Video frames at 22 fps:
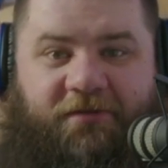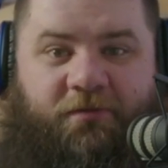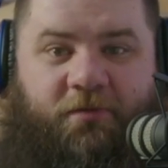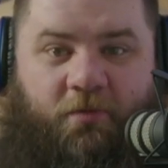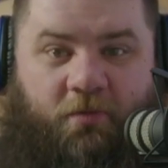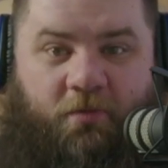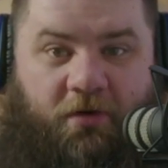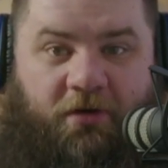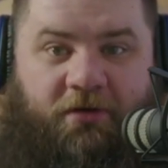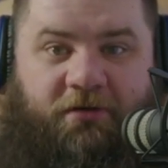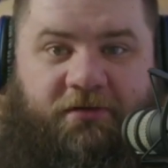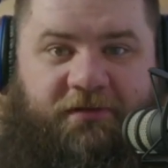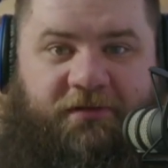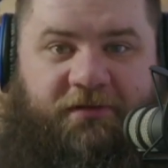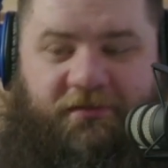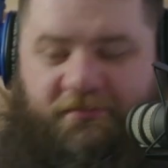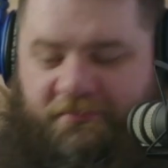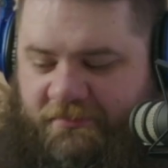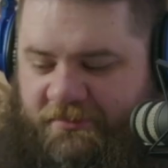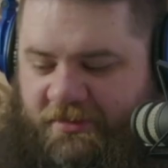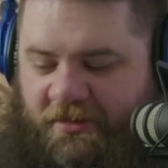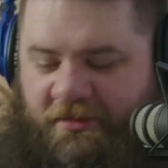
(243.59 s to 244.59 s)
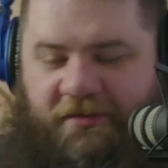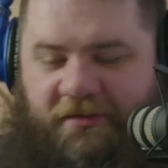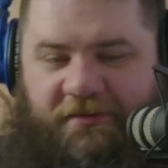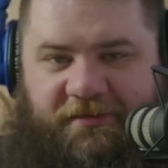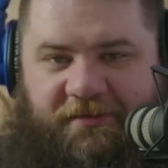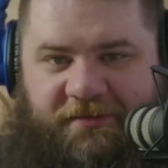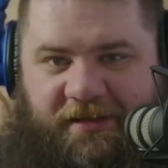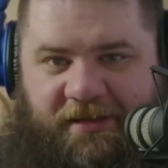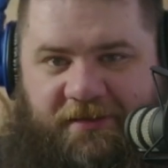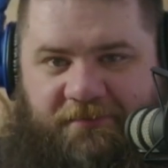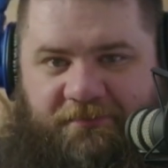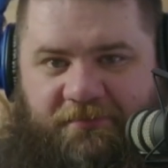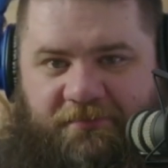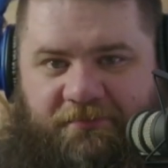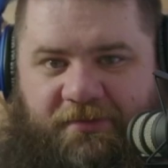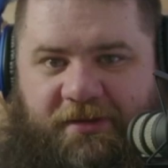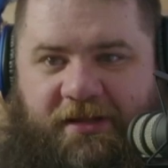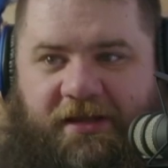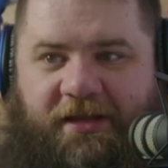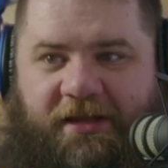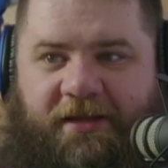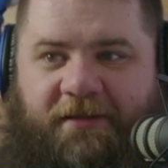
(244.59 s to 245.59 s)
we weren't turning the tape
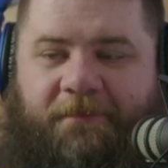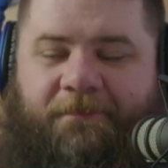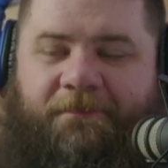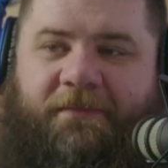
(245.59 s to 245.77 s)
black.